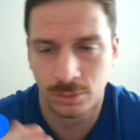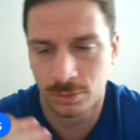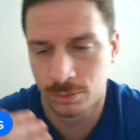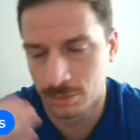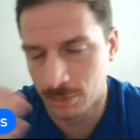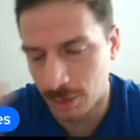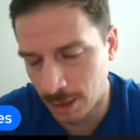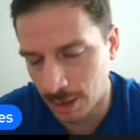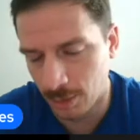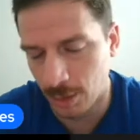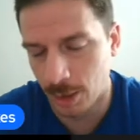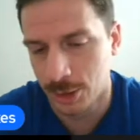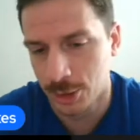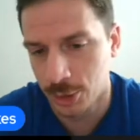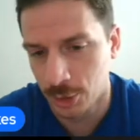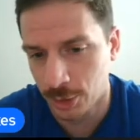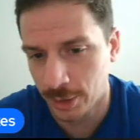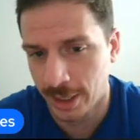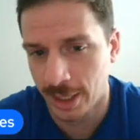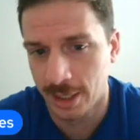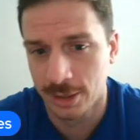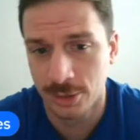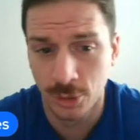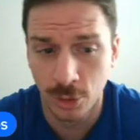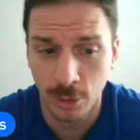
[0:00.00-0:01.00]
Malawach only
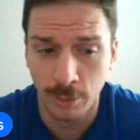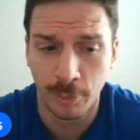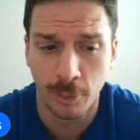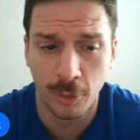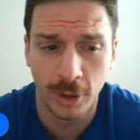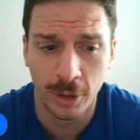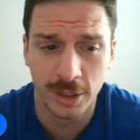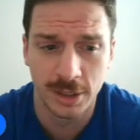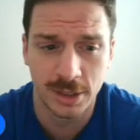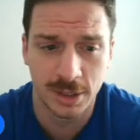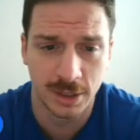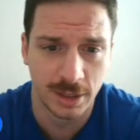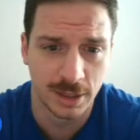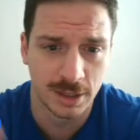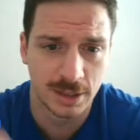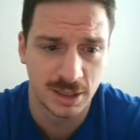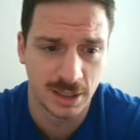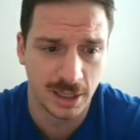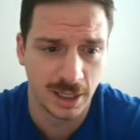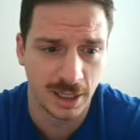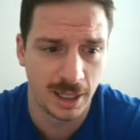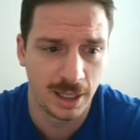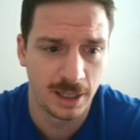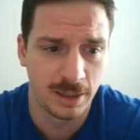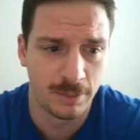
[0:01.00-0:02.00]
had 2 points in this
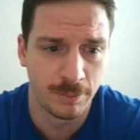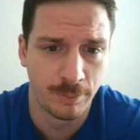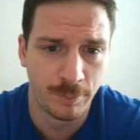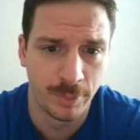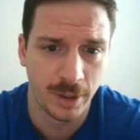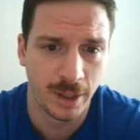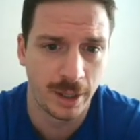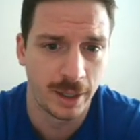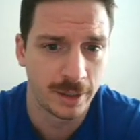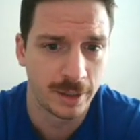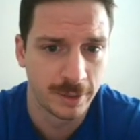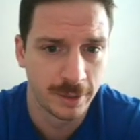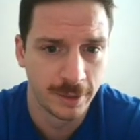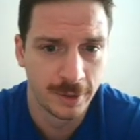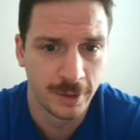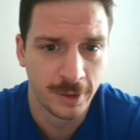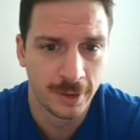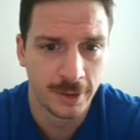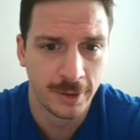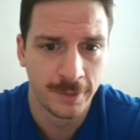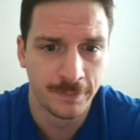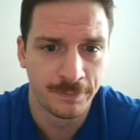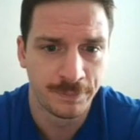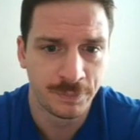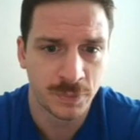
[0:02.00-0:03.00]
game, but
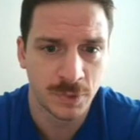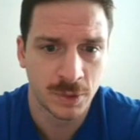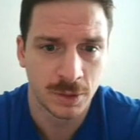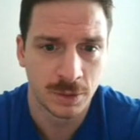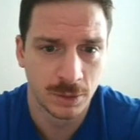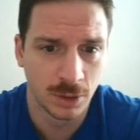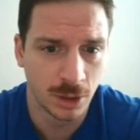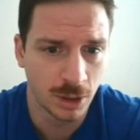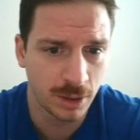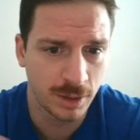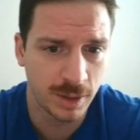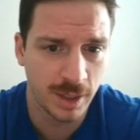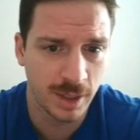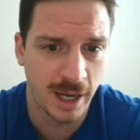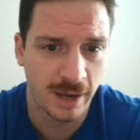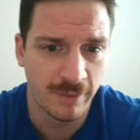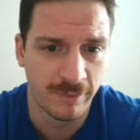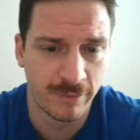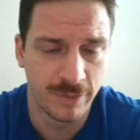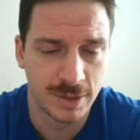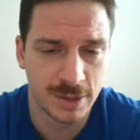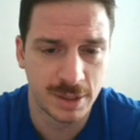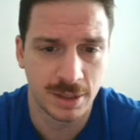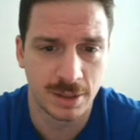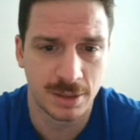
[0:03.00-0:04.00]
look at the
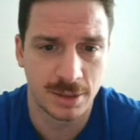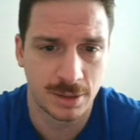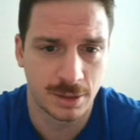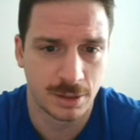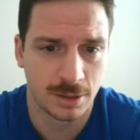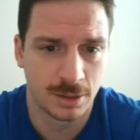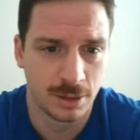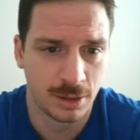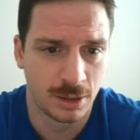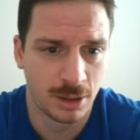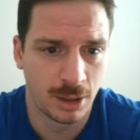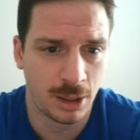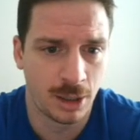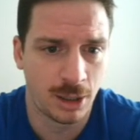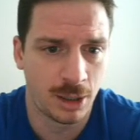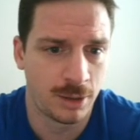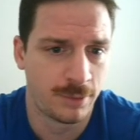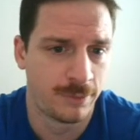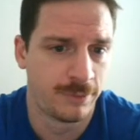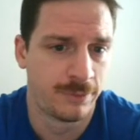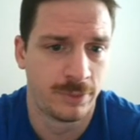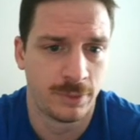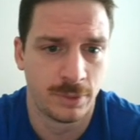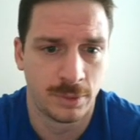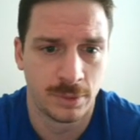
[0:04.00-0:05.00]
emphasis
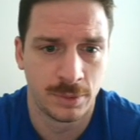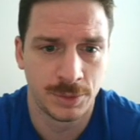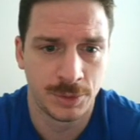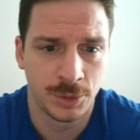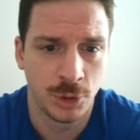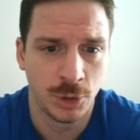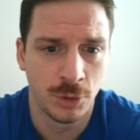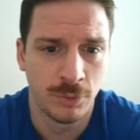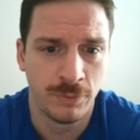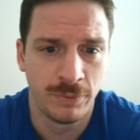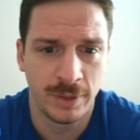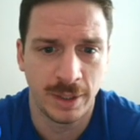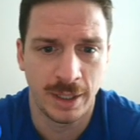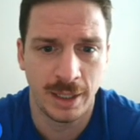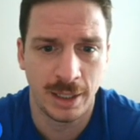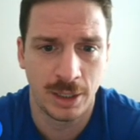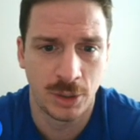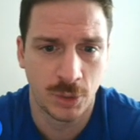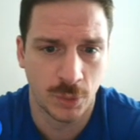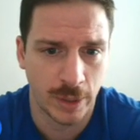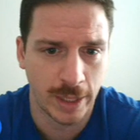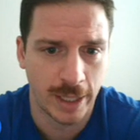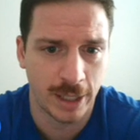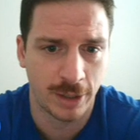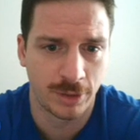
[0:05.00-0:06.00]
of UVA
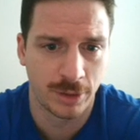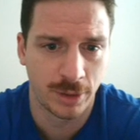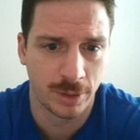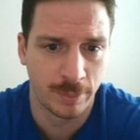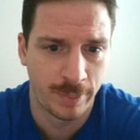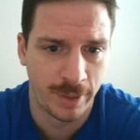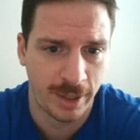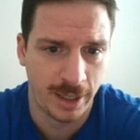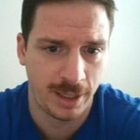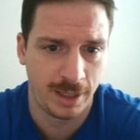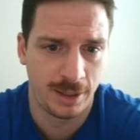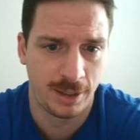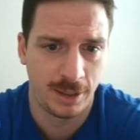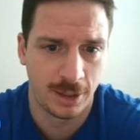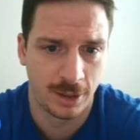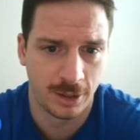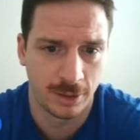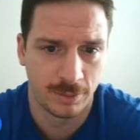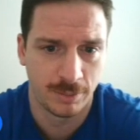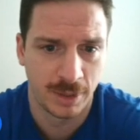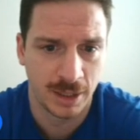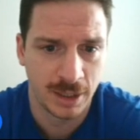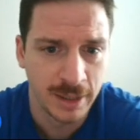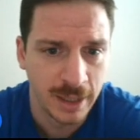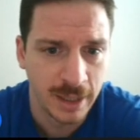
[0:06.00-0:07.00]
crowding the paint here.
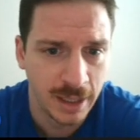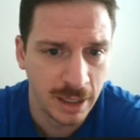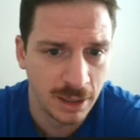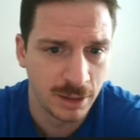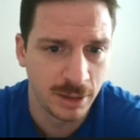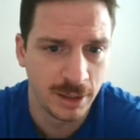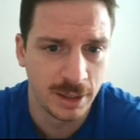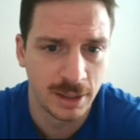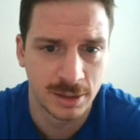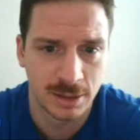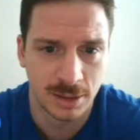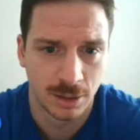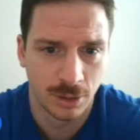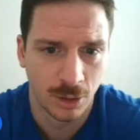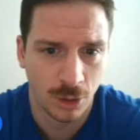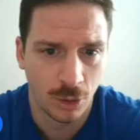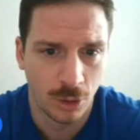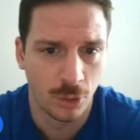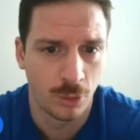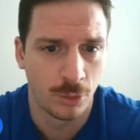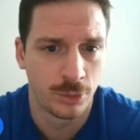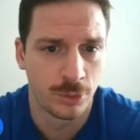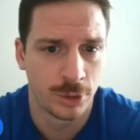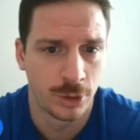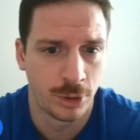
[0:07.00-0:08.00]
McNeely is
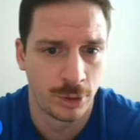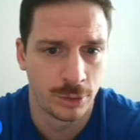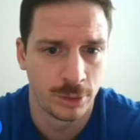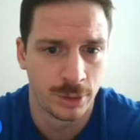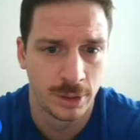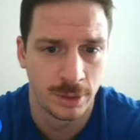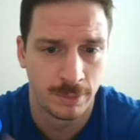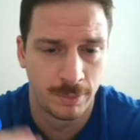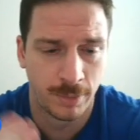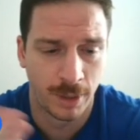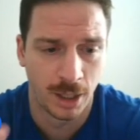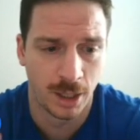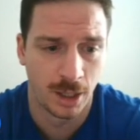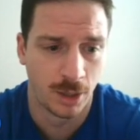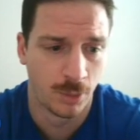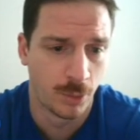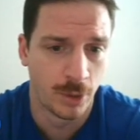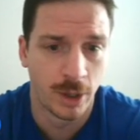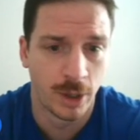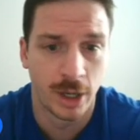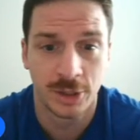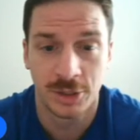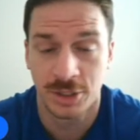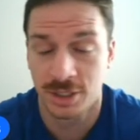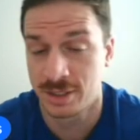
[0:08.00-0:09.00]
holding on to
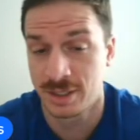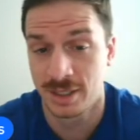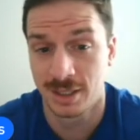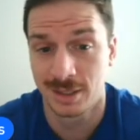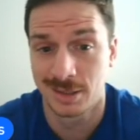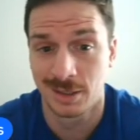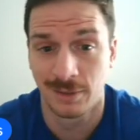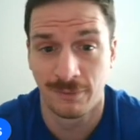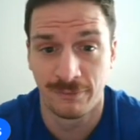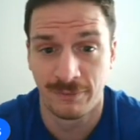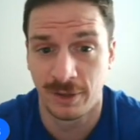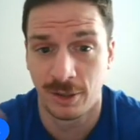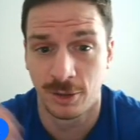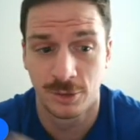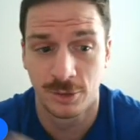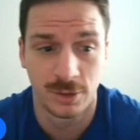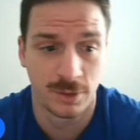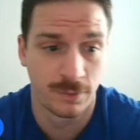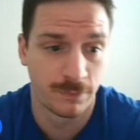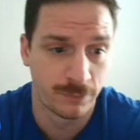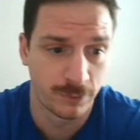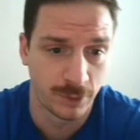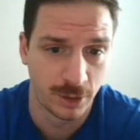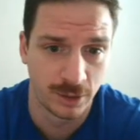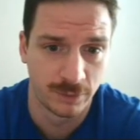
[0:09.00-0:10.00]
Malawach as his defenders in
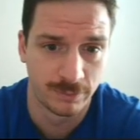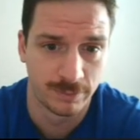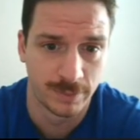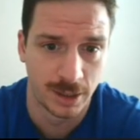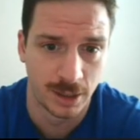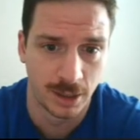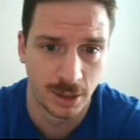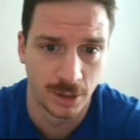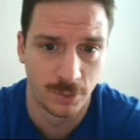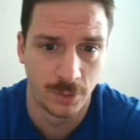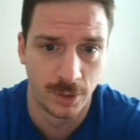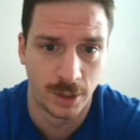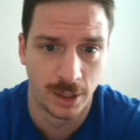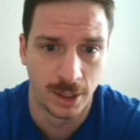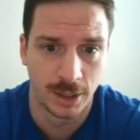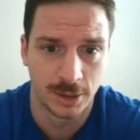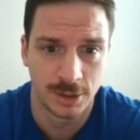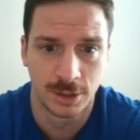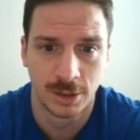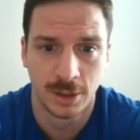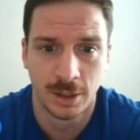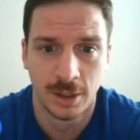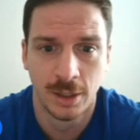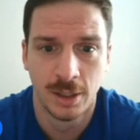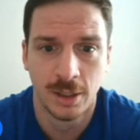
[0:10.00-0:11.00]
front of Malawach,
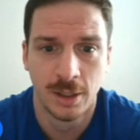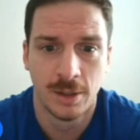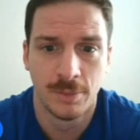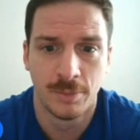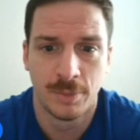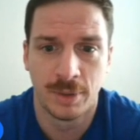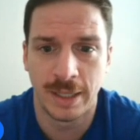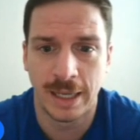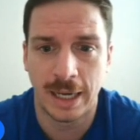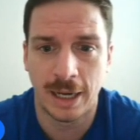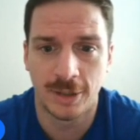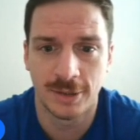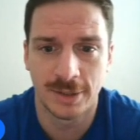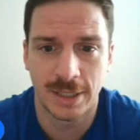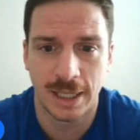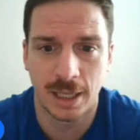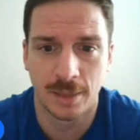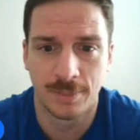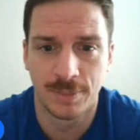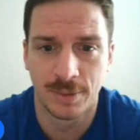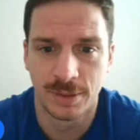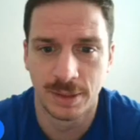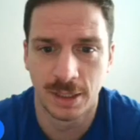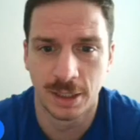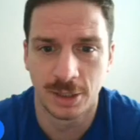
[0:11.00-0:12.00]
but now he's out of
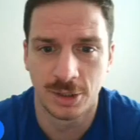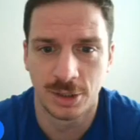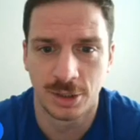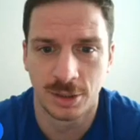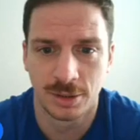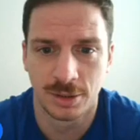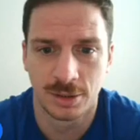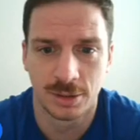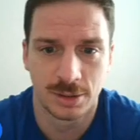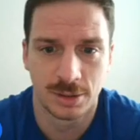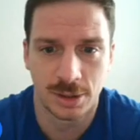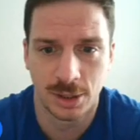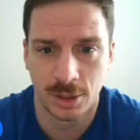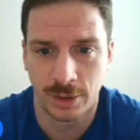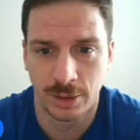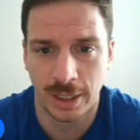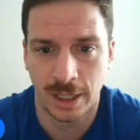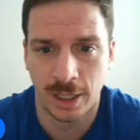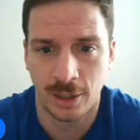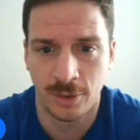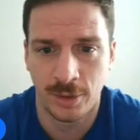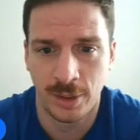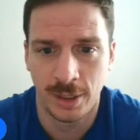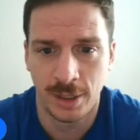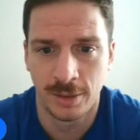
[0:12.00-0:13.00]
position. So
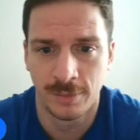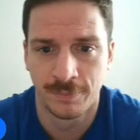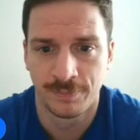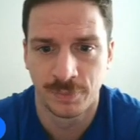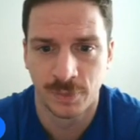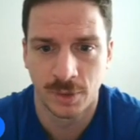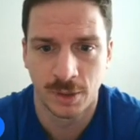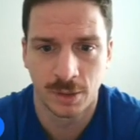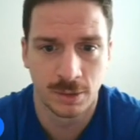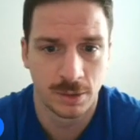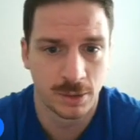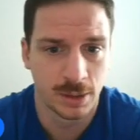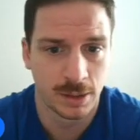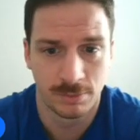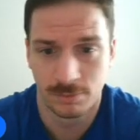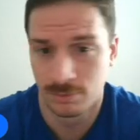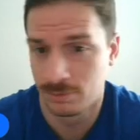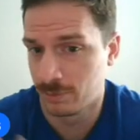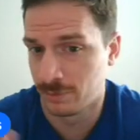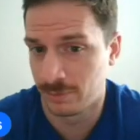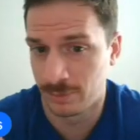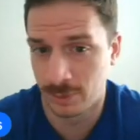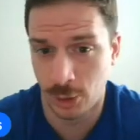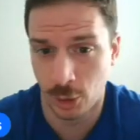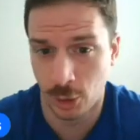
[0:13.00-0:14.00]
now he
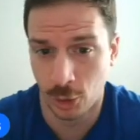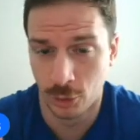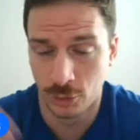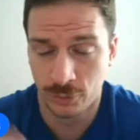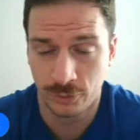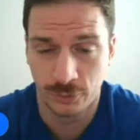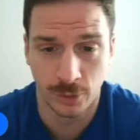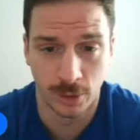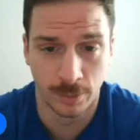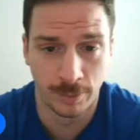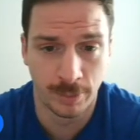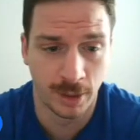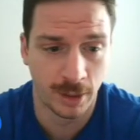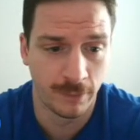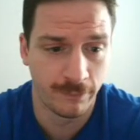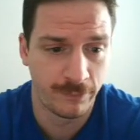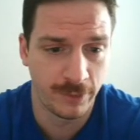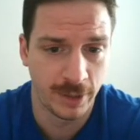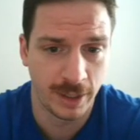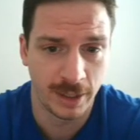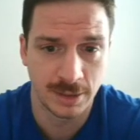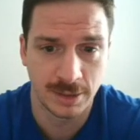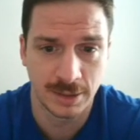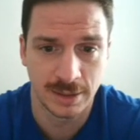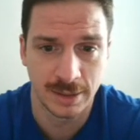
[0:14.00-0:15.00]
goes for a pump
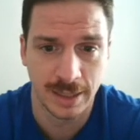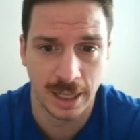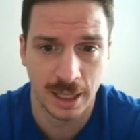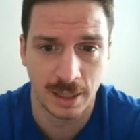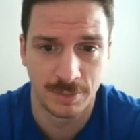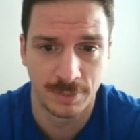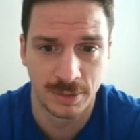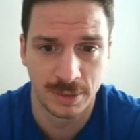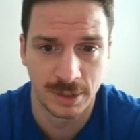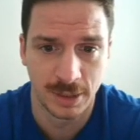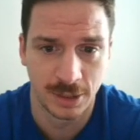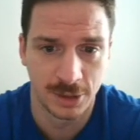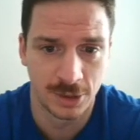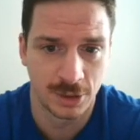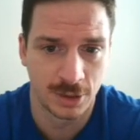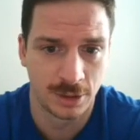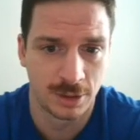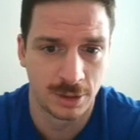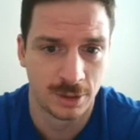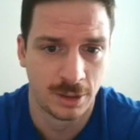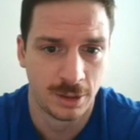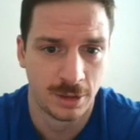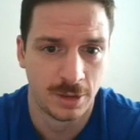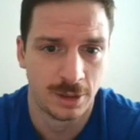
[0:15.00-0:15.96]
fake because he's out of position.